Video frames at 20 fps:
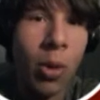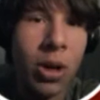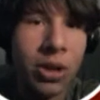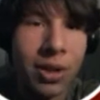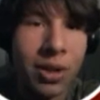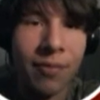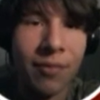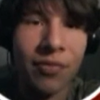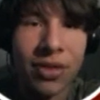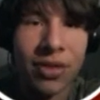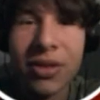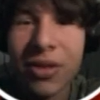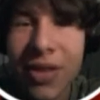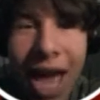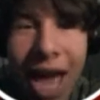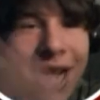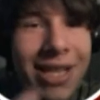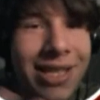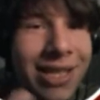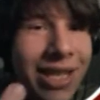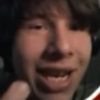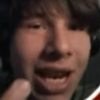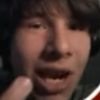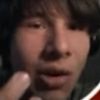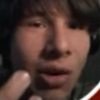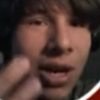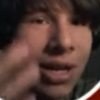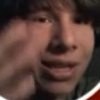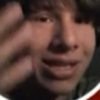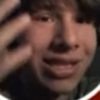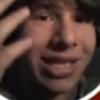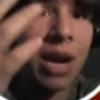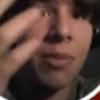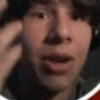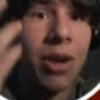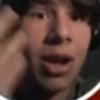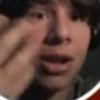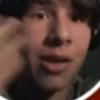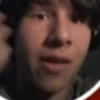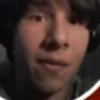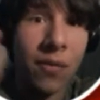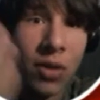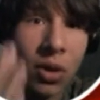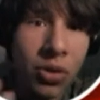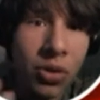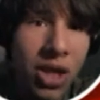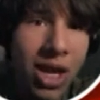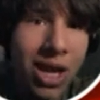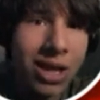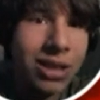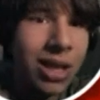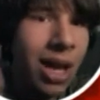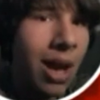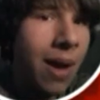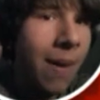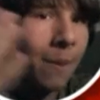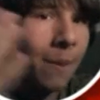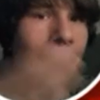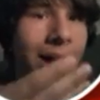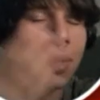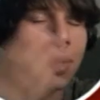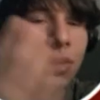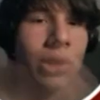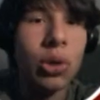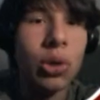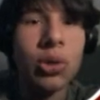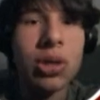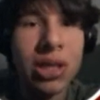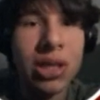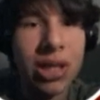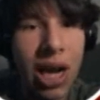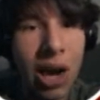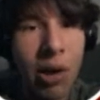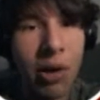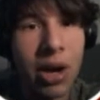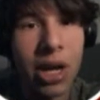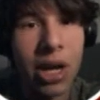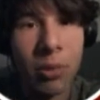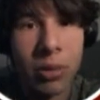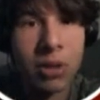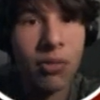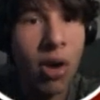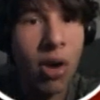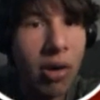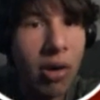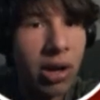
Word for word: Even though it wasn't that scary, it scared me on a few things, not too scary.